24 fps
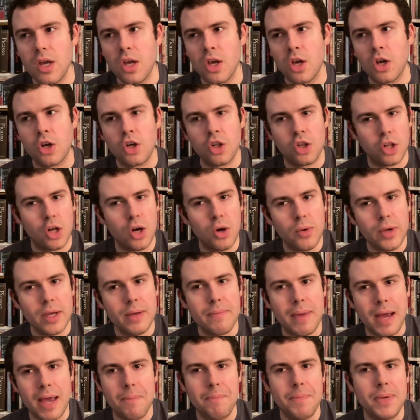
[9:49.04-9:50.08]
Chloe
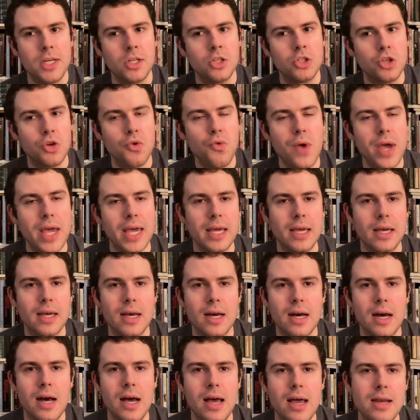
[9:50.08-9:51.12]
might be doing
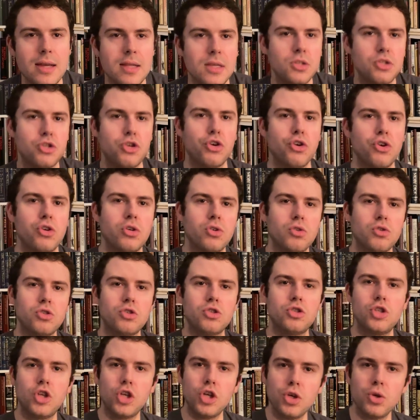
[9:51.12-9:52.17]
an Eternals
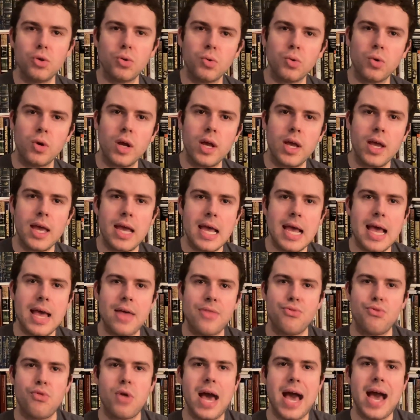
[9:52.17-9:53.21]
too.
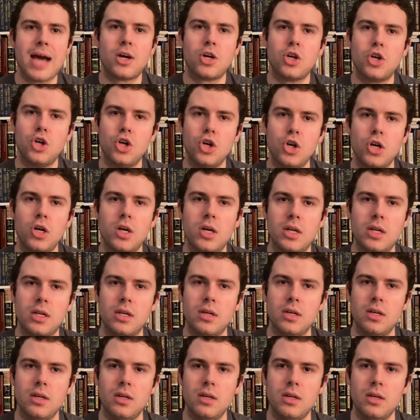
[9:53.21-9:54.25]
And that could,
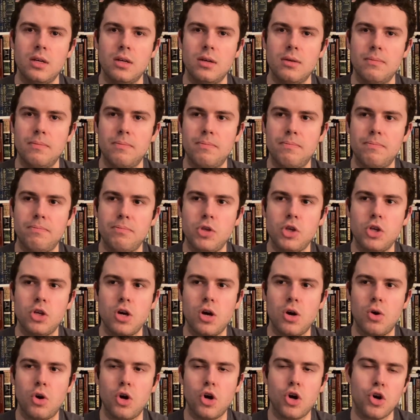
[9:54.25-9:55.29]

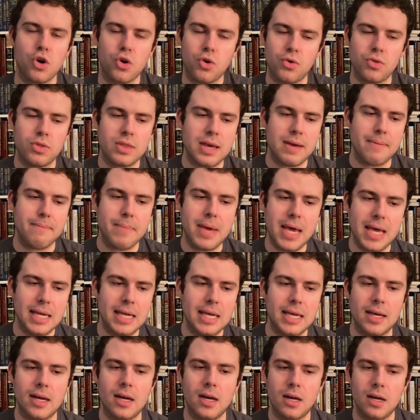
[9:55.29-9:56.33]
hurt them
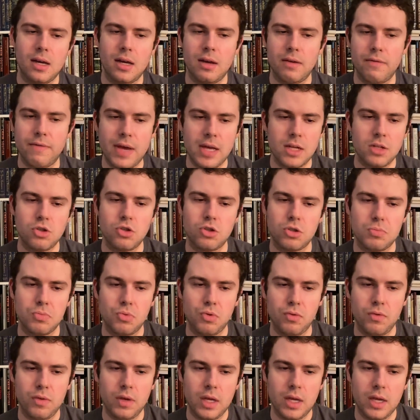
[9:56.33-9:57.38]
making a Avengers
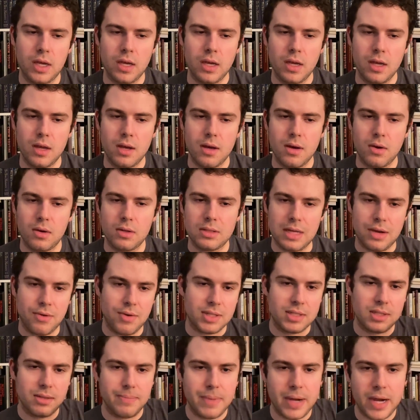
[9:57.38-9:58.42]
movie
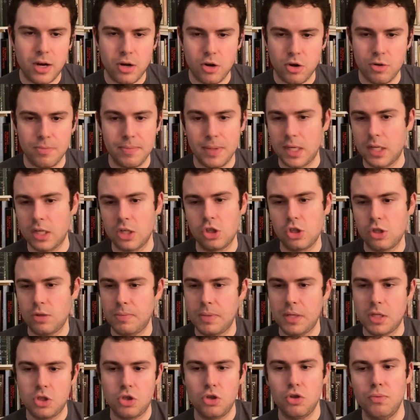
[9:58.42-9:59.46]
directed by her because she'd
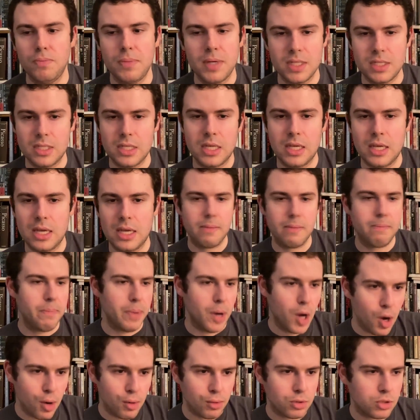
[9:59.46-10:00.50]
be too busy
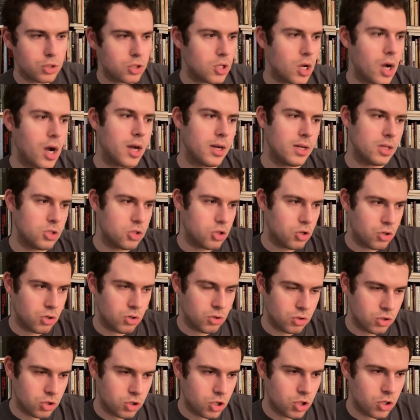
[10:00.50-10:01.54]
post on
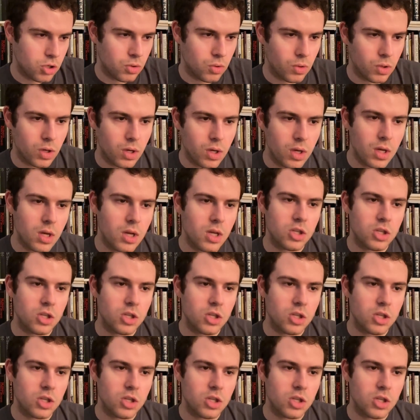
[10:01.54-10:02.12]
Eternals too. So,